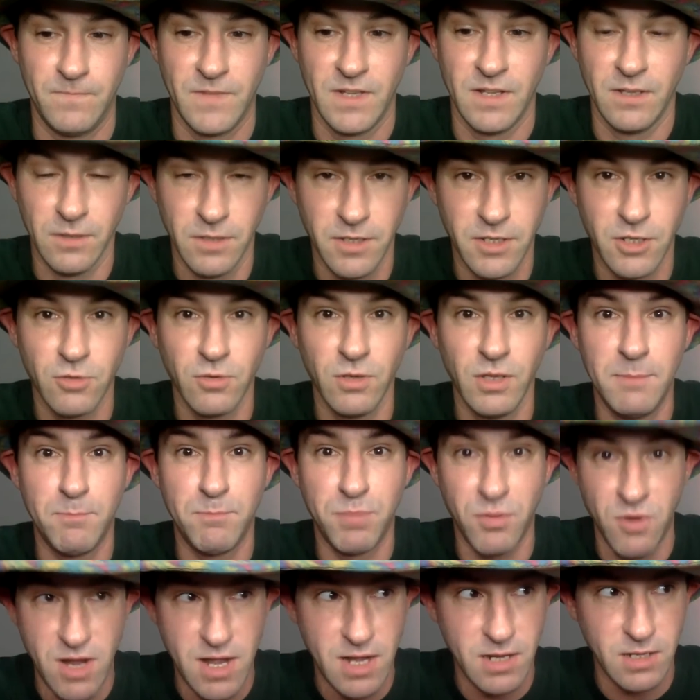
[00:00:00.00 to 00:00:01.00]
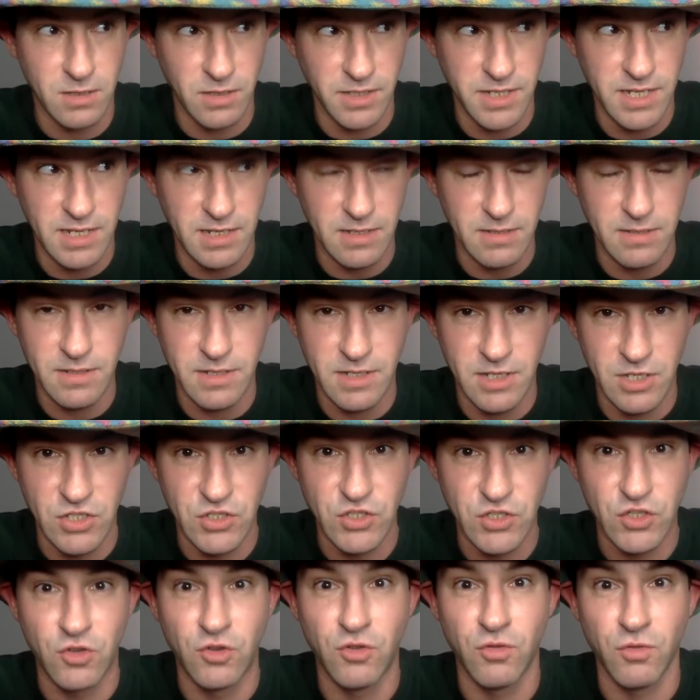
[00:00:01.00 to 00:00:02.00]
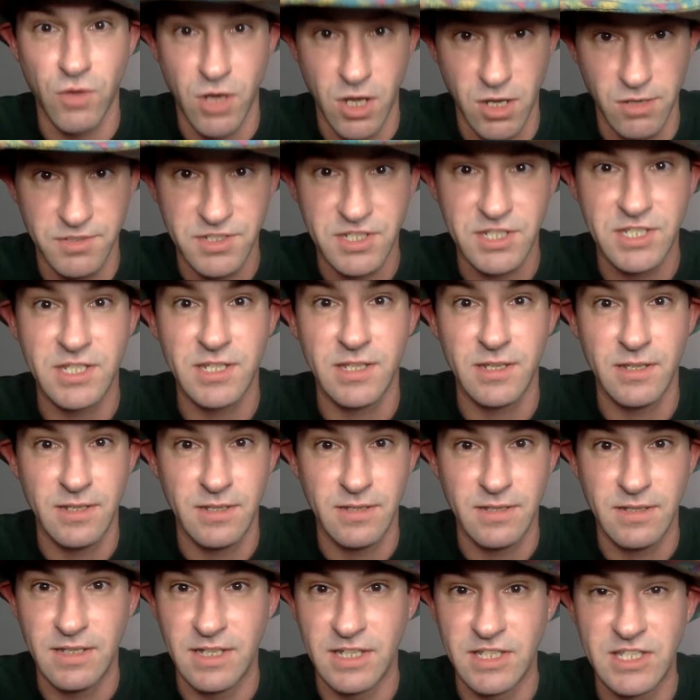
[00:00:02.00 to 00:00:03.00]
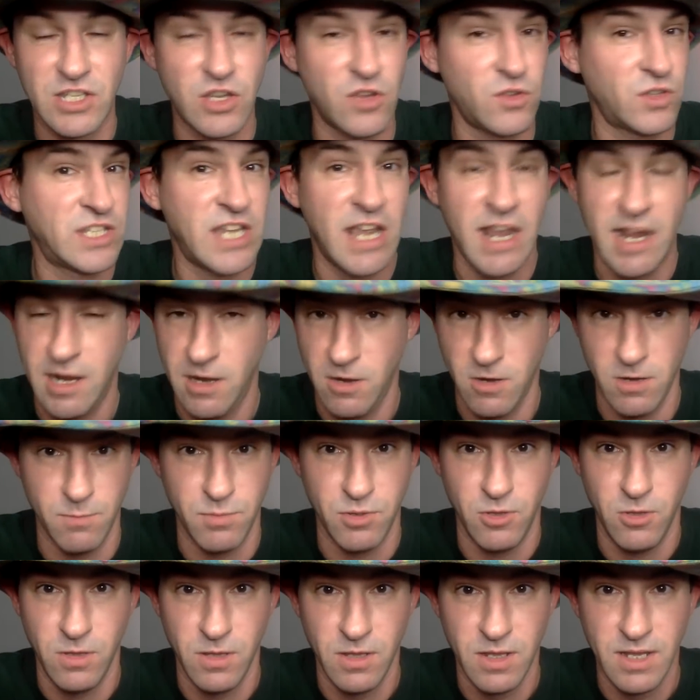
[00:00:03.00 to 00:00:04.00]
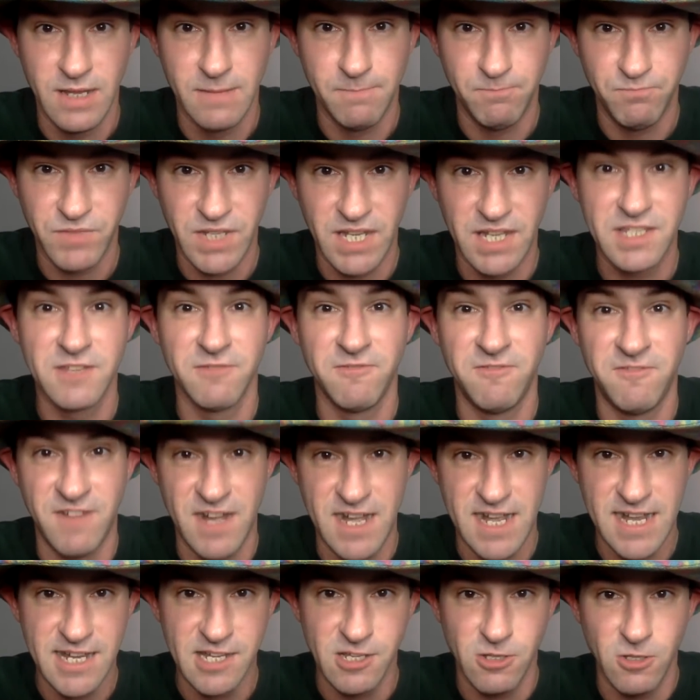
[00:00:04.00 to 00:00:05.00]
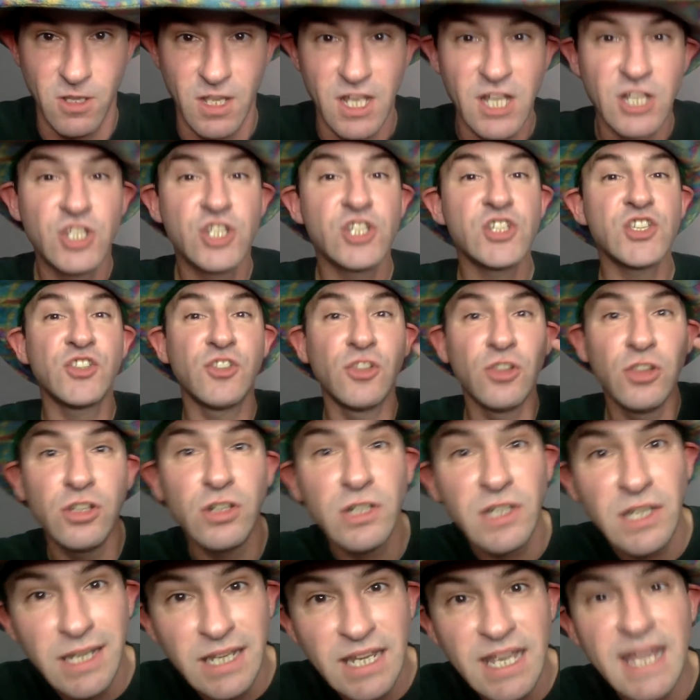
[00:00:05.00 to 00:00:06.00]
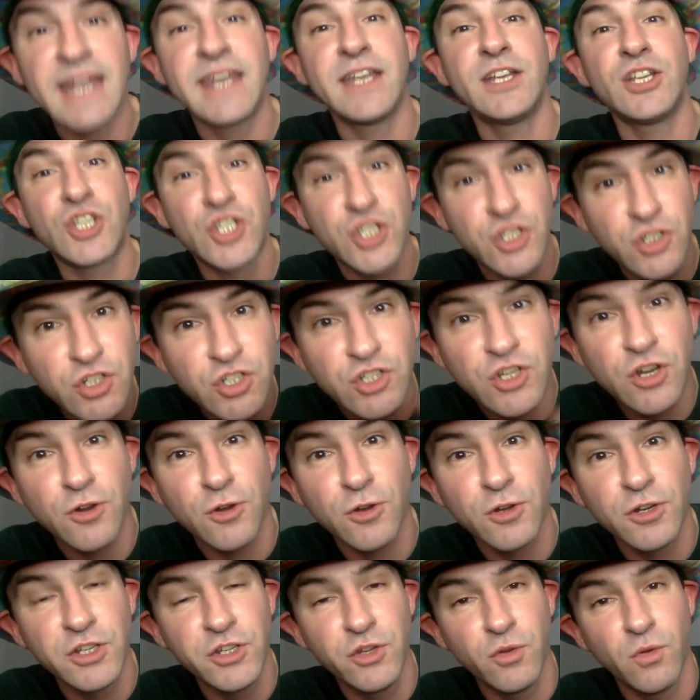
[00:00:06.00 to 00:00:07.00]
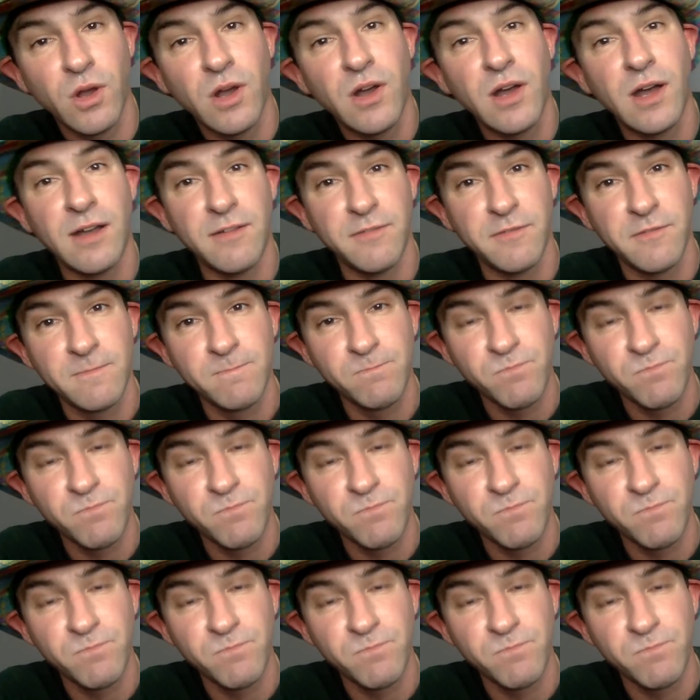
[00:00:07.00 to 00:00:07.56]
Literally, broccoli is gross. It's terrible. It's vile. Just looking at it should turn you off.